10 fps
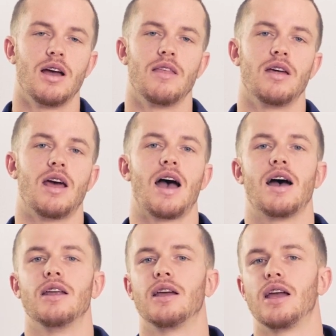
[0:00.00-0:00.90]
and then
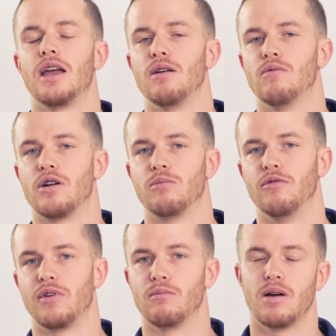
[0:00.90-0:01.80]
adding a
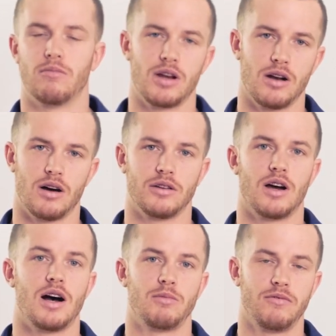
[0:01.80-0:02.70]
waterproofing membrane on
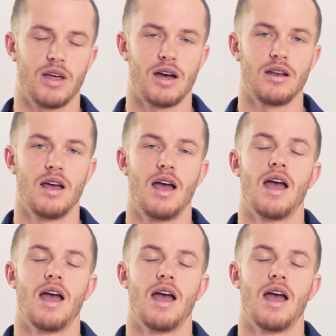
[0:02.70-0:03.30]
top of that,